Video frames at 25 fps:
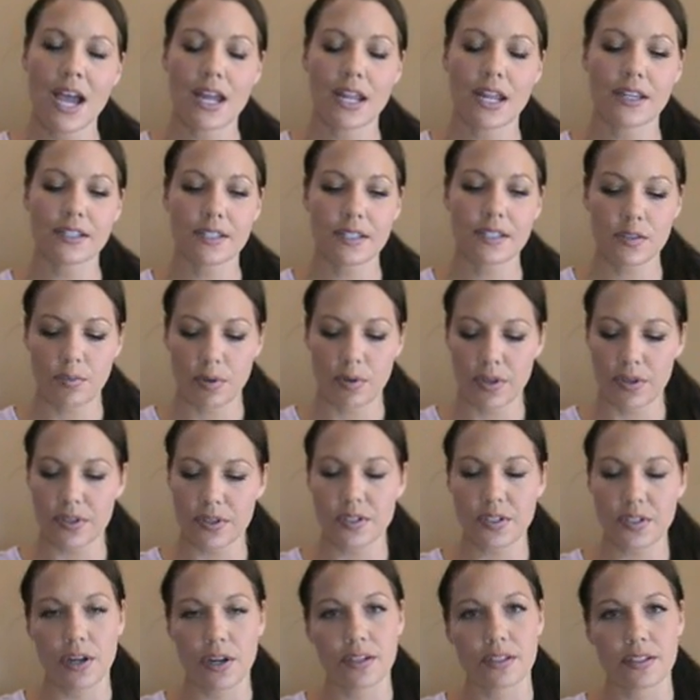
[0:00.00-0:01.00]
Now, this is where you'll
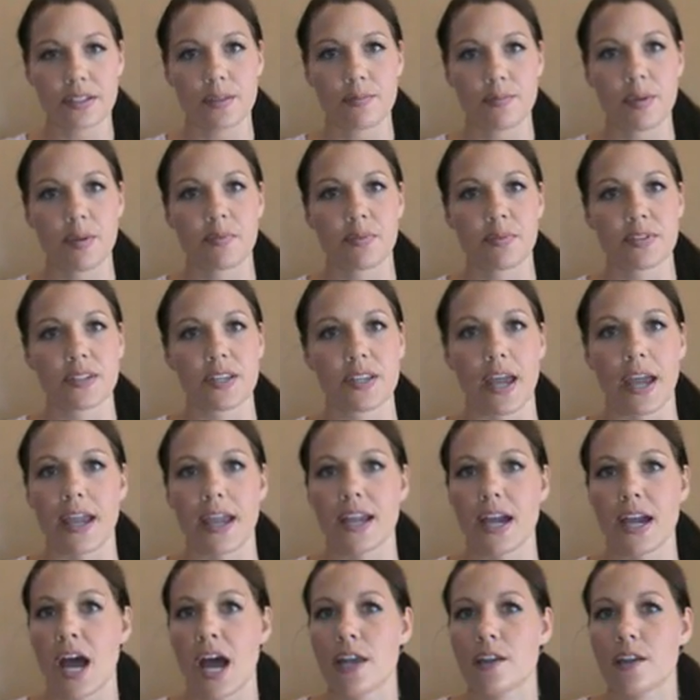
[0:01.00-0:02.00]
start to see people
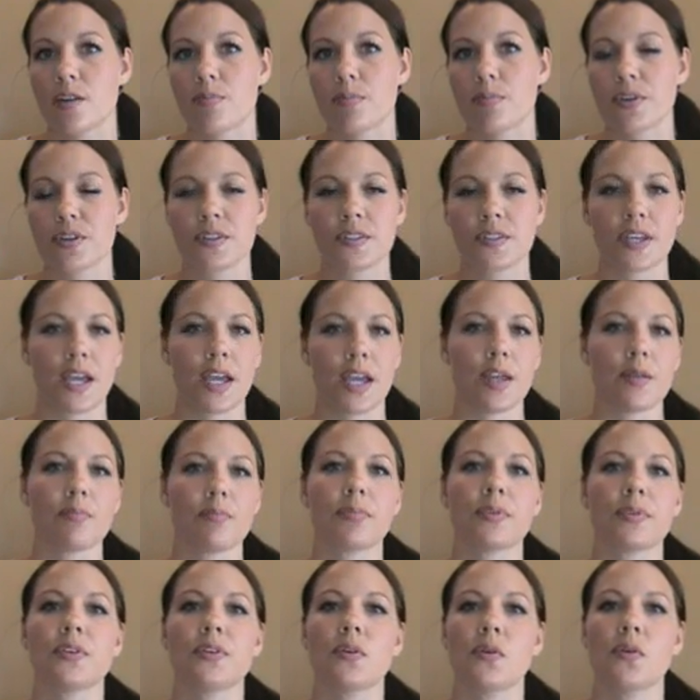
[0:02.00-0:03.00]
say
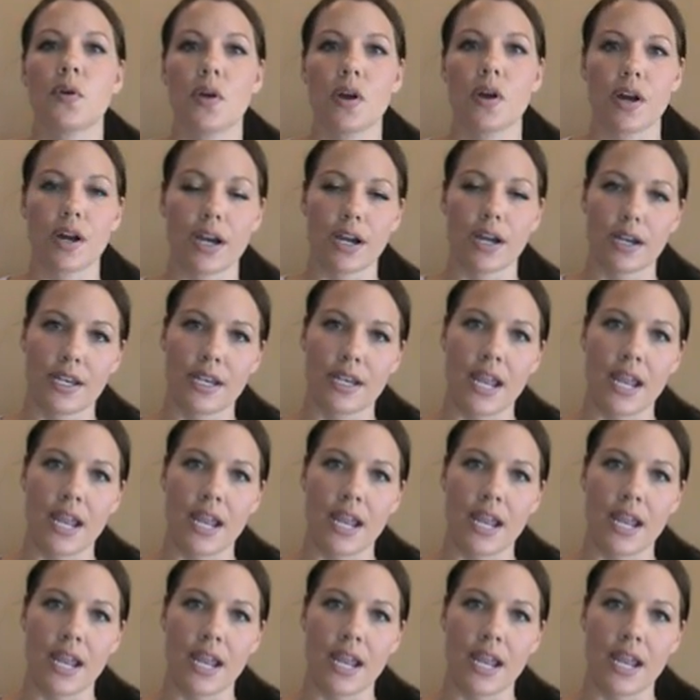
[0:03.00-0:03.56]
100% pure,